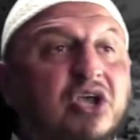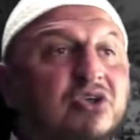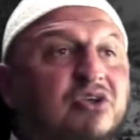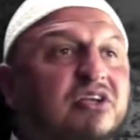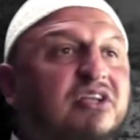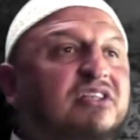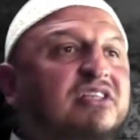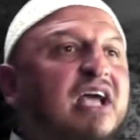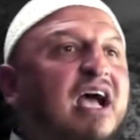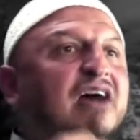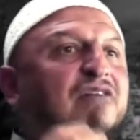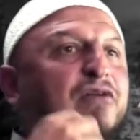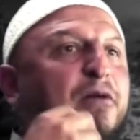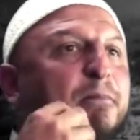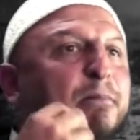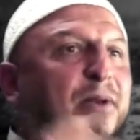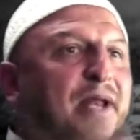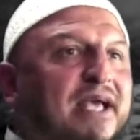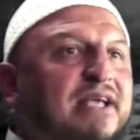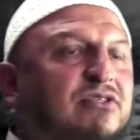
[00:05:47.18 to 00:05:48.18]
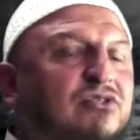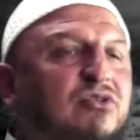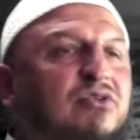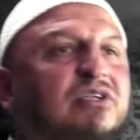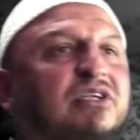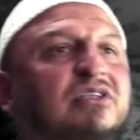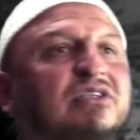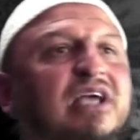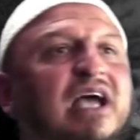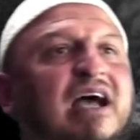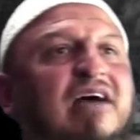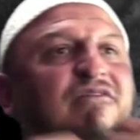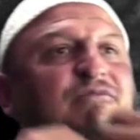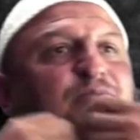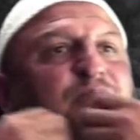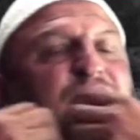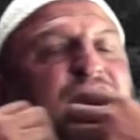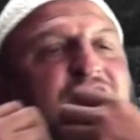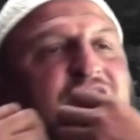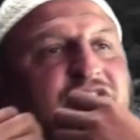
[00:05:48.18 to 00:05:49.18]
you need to have a place, you need to have
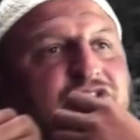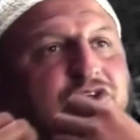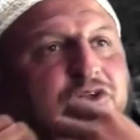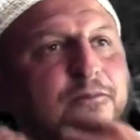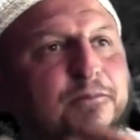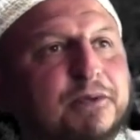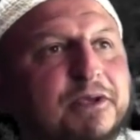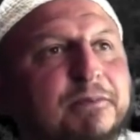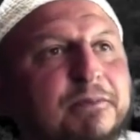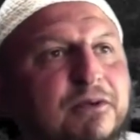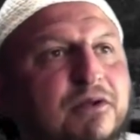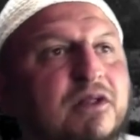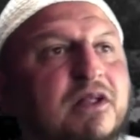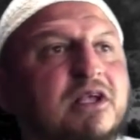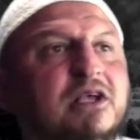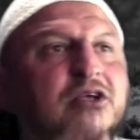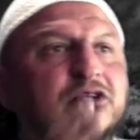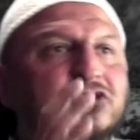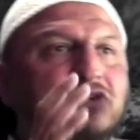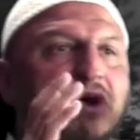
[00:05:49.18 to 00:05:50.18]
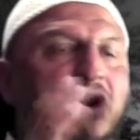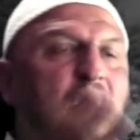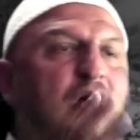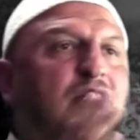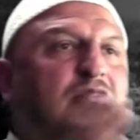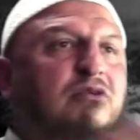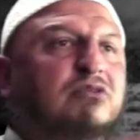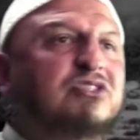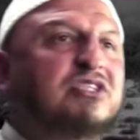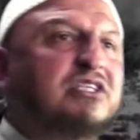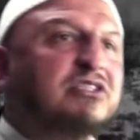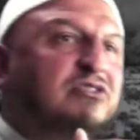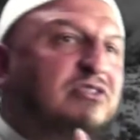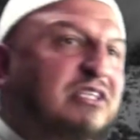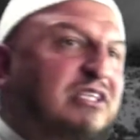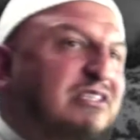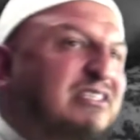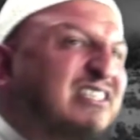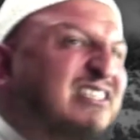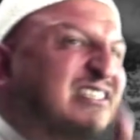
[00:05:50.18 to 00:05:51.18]
professional people. So all those things you
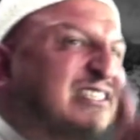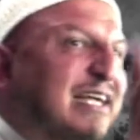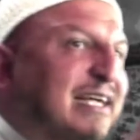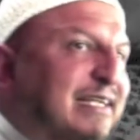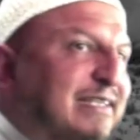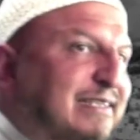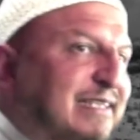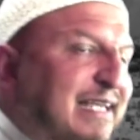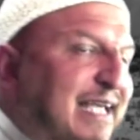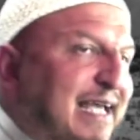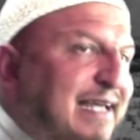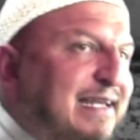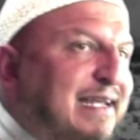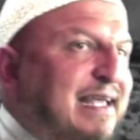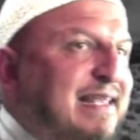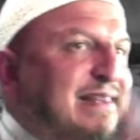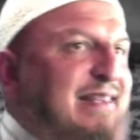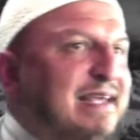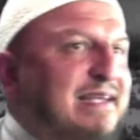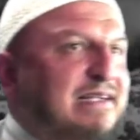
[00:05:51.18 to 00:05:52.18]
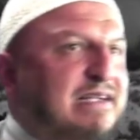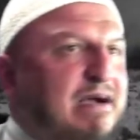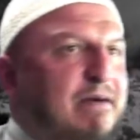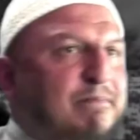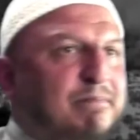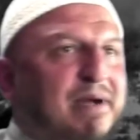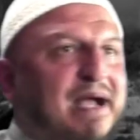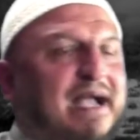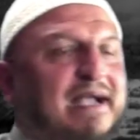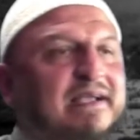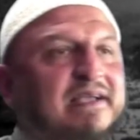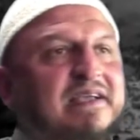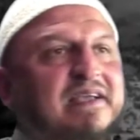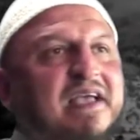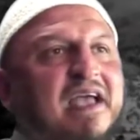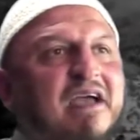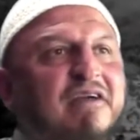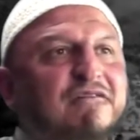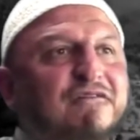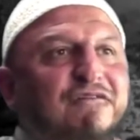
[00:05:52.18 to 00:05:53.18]
need to start at the end and then come back.
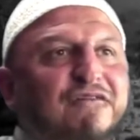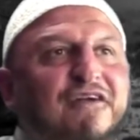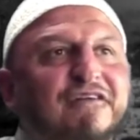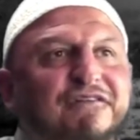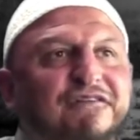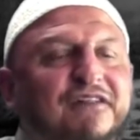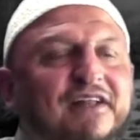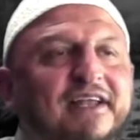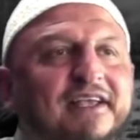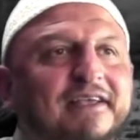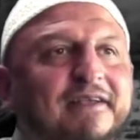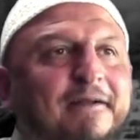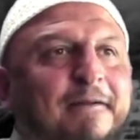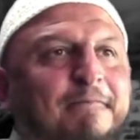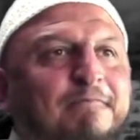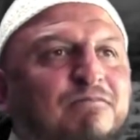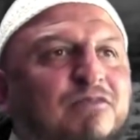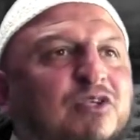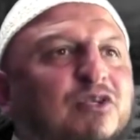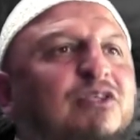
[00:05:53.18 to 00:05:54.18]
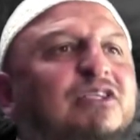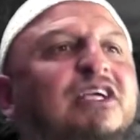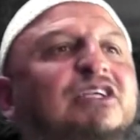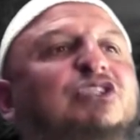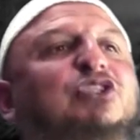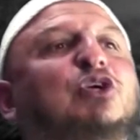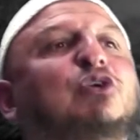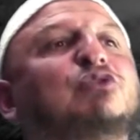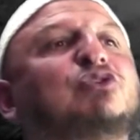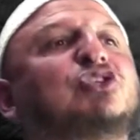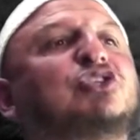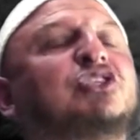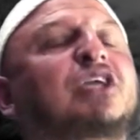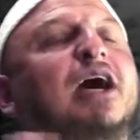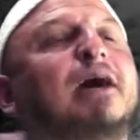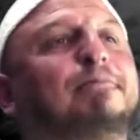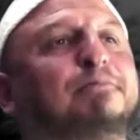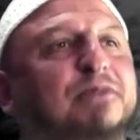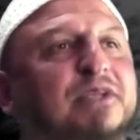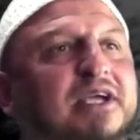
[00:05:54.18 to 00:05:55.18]
And fifthly, you just don't
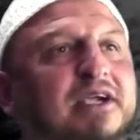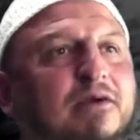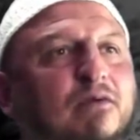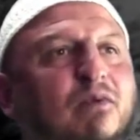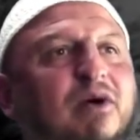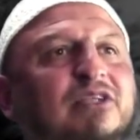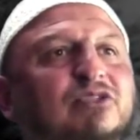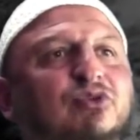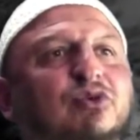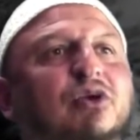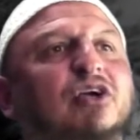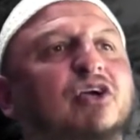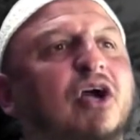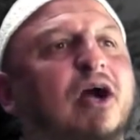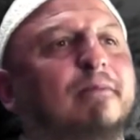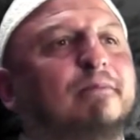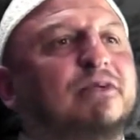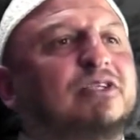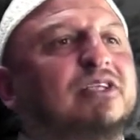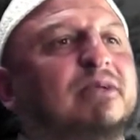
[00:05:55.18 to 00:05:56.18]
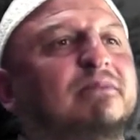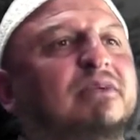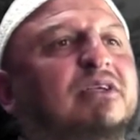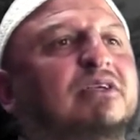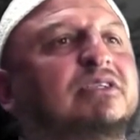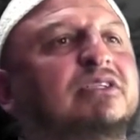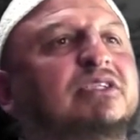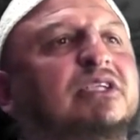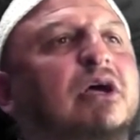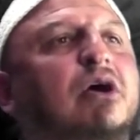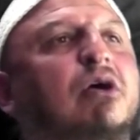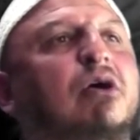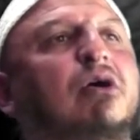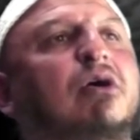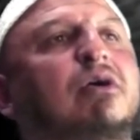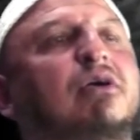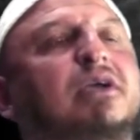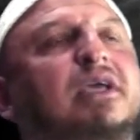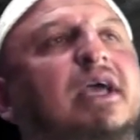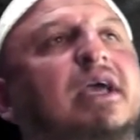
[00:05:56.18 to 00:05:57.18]
stop there. Once you accomplish something, you just say,
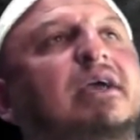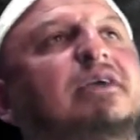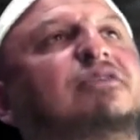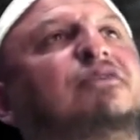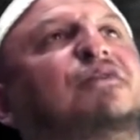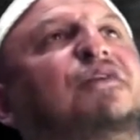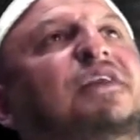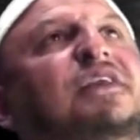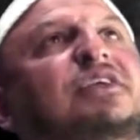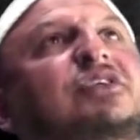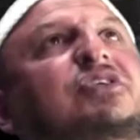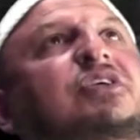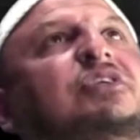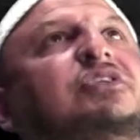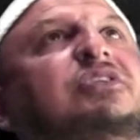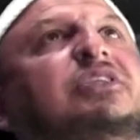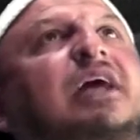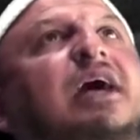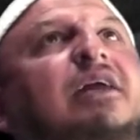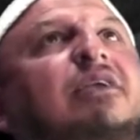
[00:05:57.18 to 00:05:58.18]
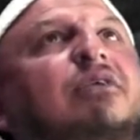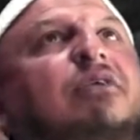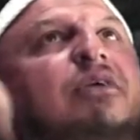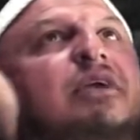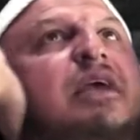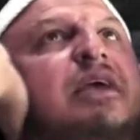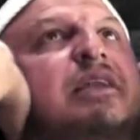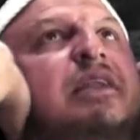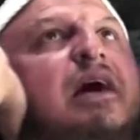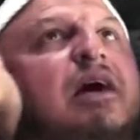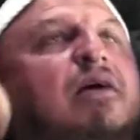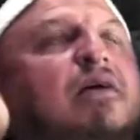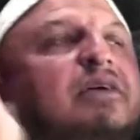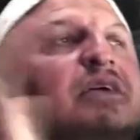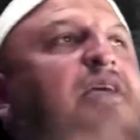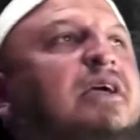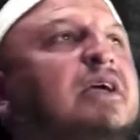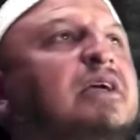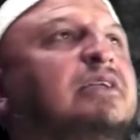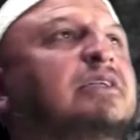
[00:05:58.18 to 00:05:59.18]
oh, okay, it's finished, it's done, okay, now I
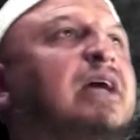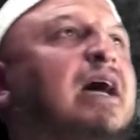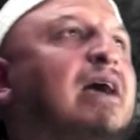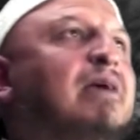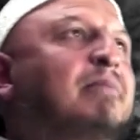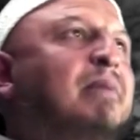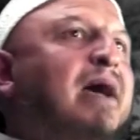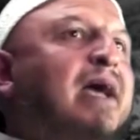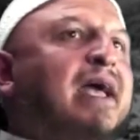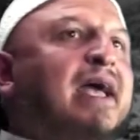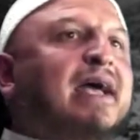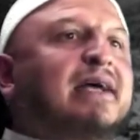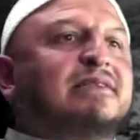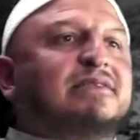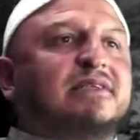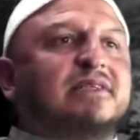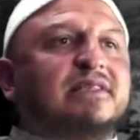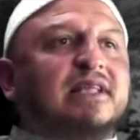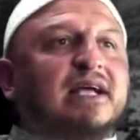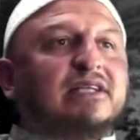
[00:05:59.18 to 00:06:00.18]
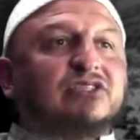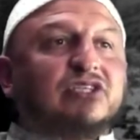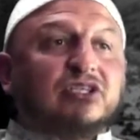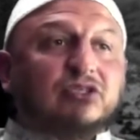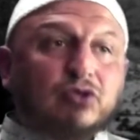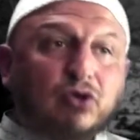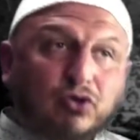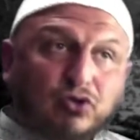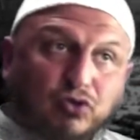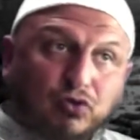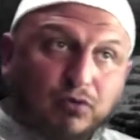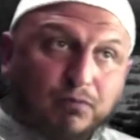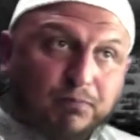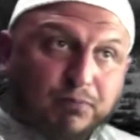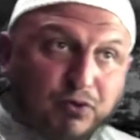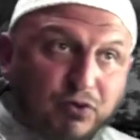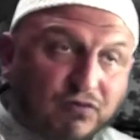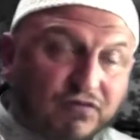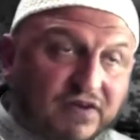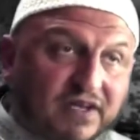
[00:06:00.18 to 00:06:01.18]
tie my hands and that's it. No, you
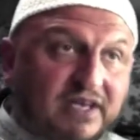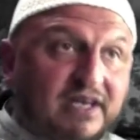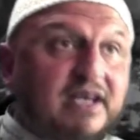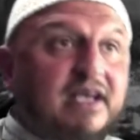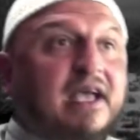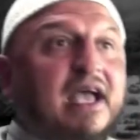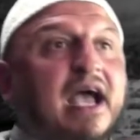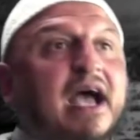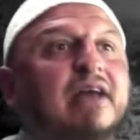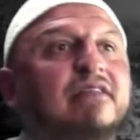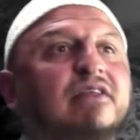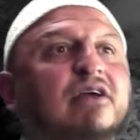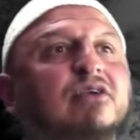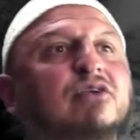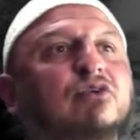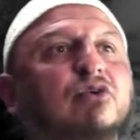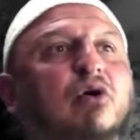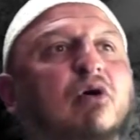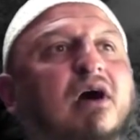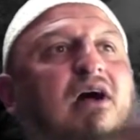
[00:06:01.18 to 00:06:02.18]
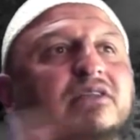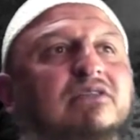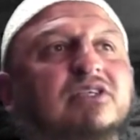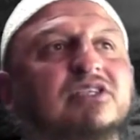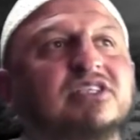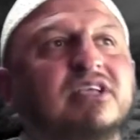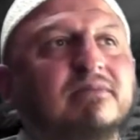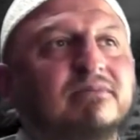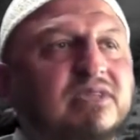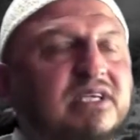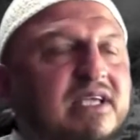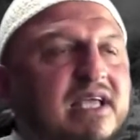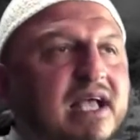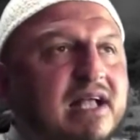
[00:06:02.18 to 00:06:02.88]
improve it and then you go on to something